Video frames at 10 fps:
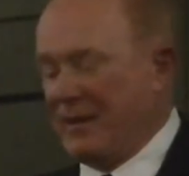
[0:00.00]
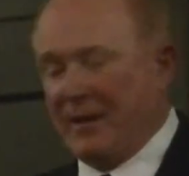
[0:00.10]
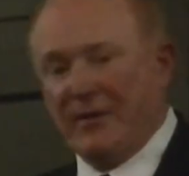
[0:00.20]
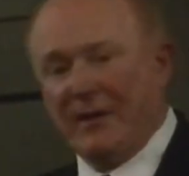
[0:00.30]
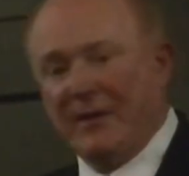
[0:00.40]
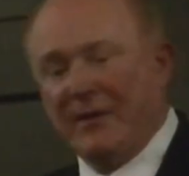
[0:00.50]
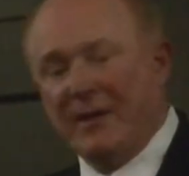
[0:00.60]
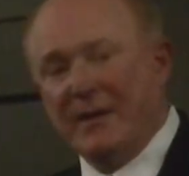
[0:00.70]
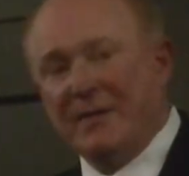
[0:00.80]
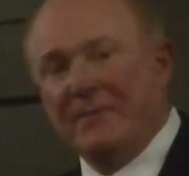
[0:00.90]
Now I
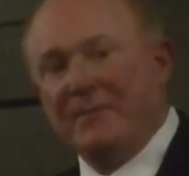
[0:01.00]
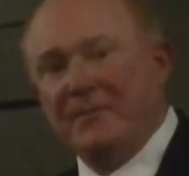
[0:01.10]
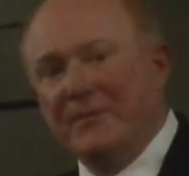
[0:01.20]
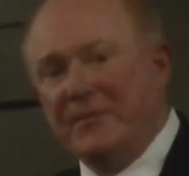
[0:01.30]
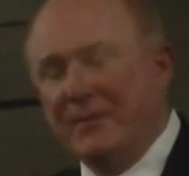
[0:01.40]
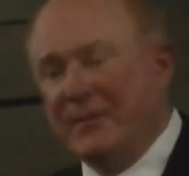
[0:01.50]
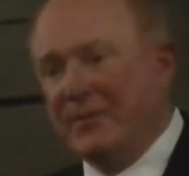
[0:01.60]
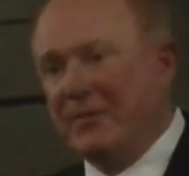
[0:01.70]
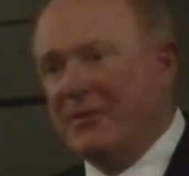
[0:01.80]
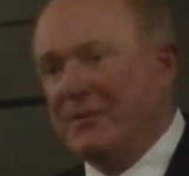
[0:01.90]

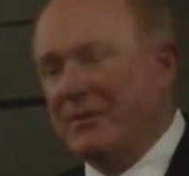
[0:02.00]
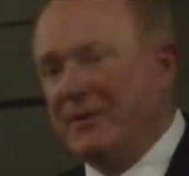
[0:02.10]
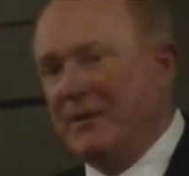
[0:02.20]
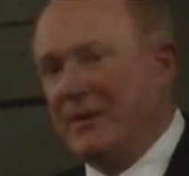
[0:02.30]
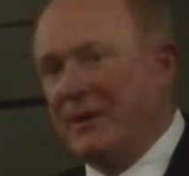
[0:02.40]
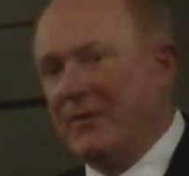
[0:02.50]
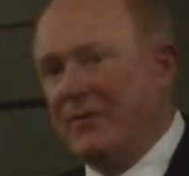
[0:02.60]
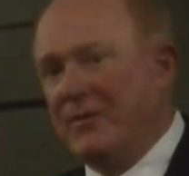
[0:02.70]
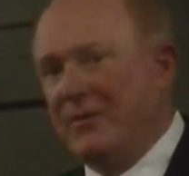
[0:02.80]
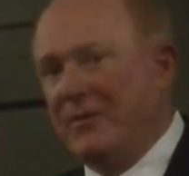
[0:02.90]
was, you
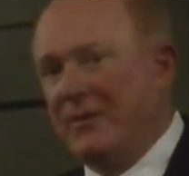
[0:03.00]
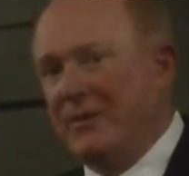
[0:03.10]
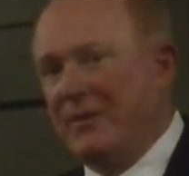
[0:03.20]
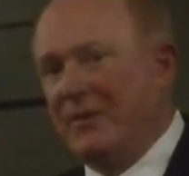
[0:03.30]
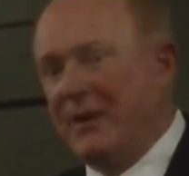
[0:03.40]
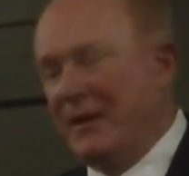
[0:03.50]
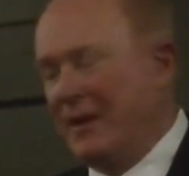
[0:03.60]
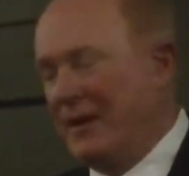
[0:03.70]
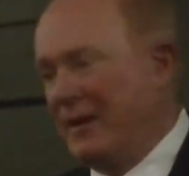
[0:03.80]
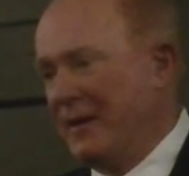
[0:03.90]
know,
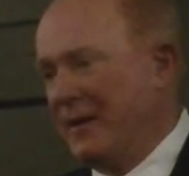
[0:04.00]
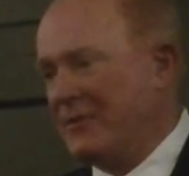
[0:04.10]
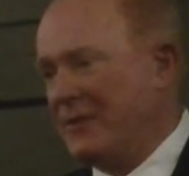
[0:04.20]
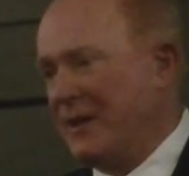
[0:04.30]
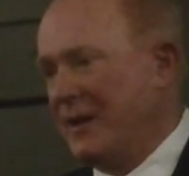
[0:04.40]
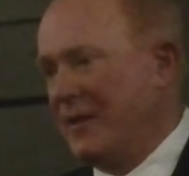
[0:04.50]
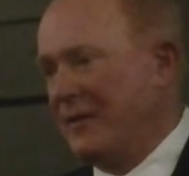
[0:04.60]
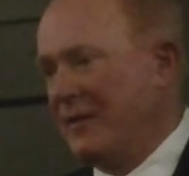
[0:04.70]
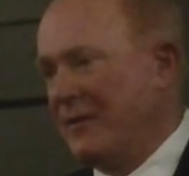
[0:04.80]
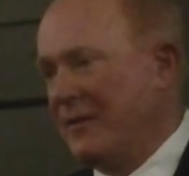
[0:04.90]
thinking yesterday,